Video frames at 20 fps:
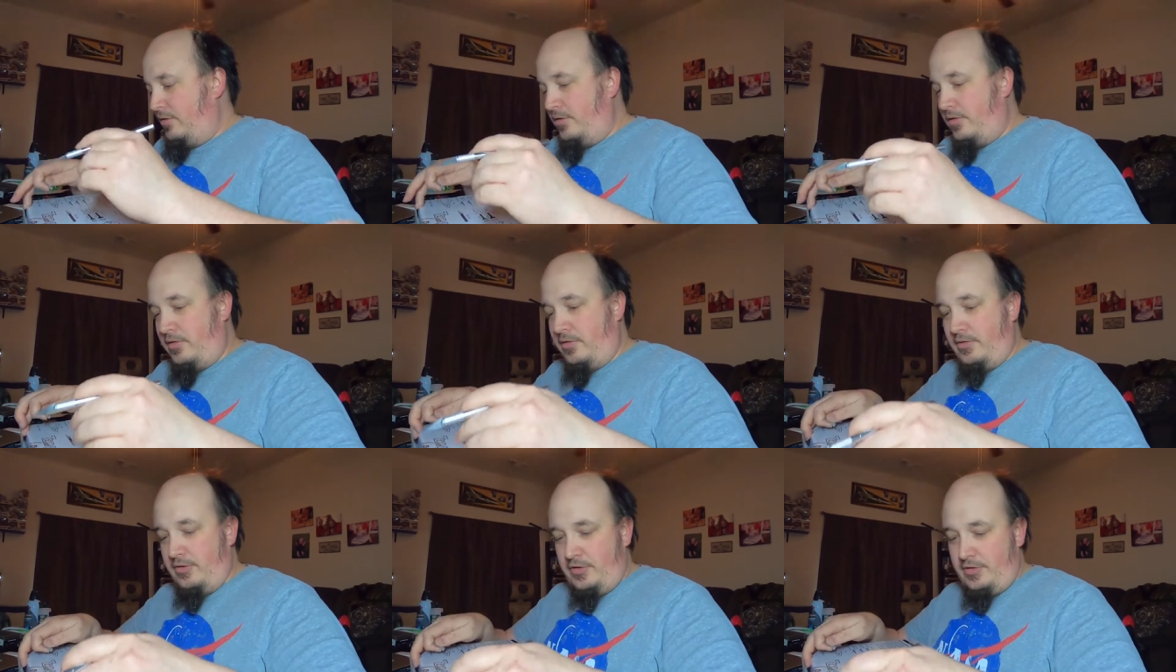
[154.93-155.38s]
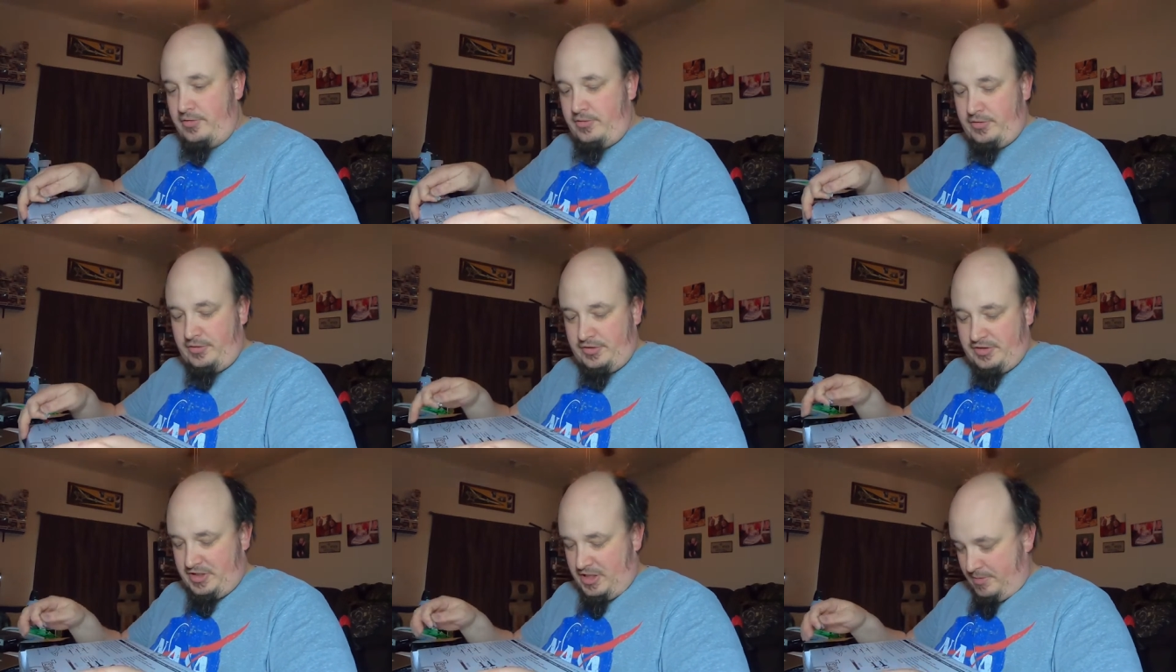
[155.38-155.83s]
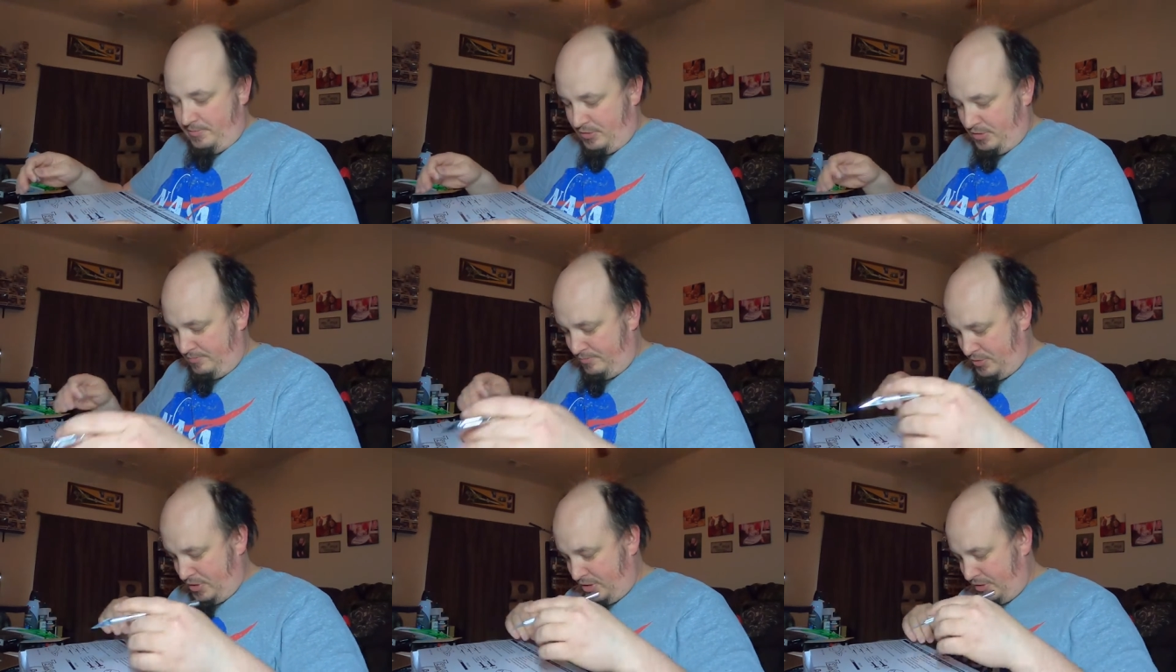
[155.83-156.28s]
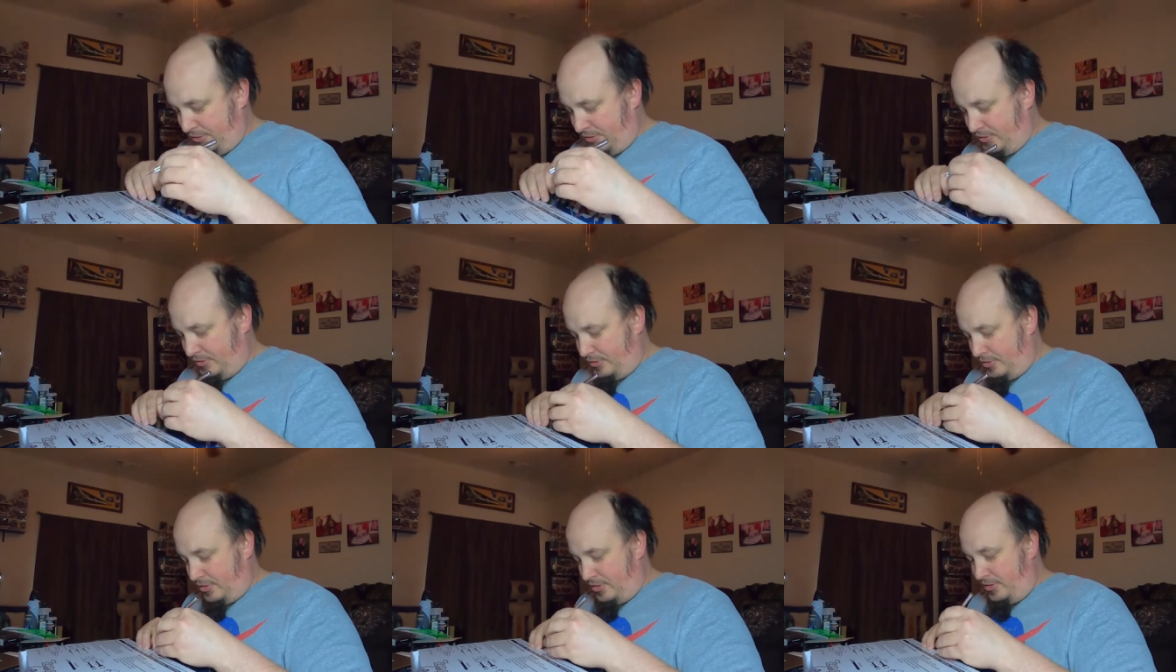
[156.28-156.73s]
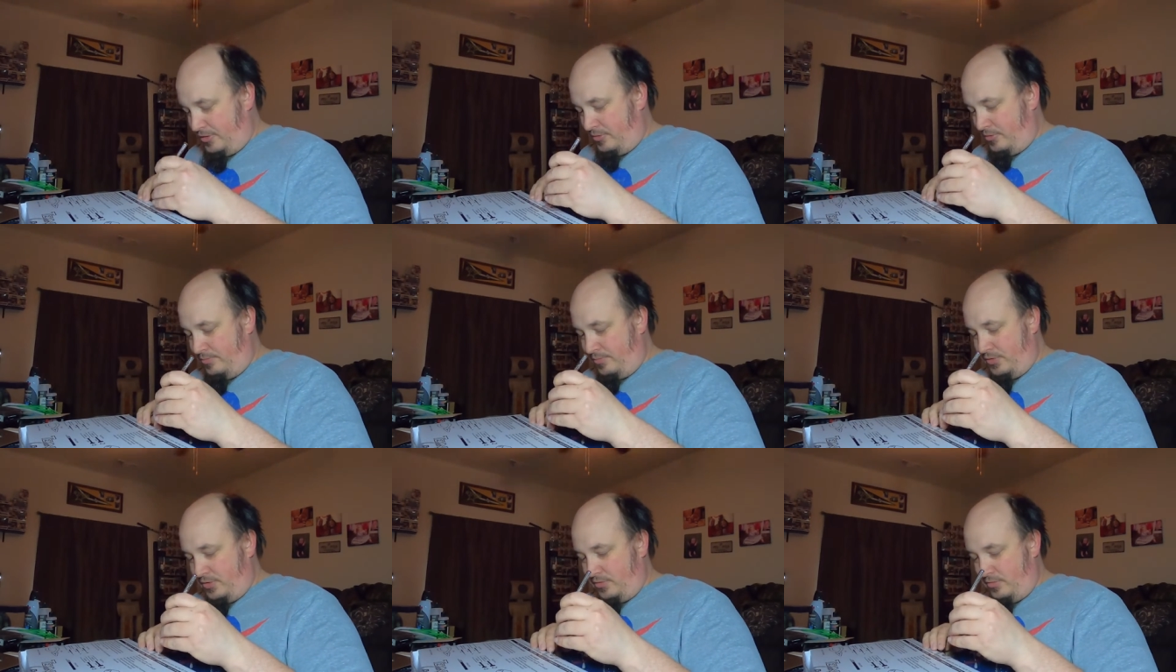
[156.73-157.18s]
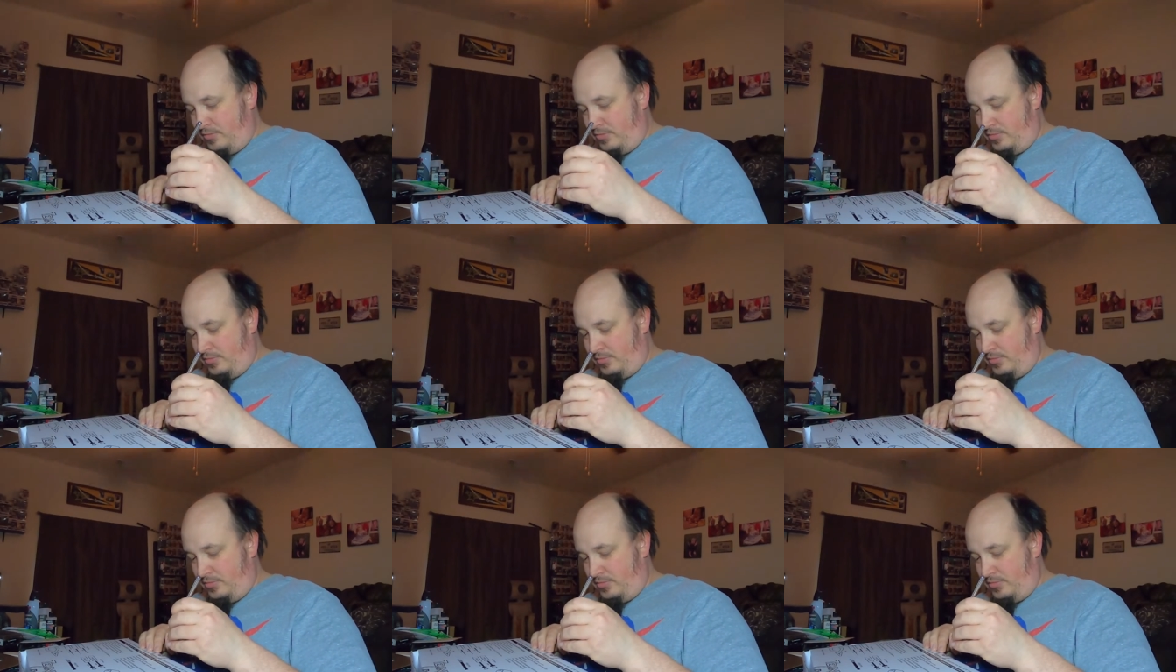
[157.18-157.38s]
Oh no, the tape in the box is already open.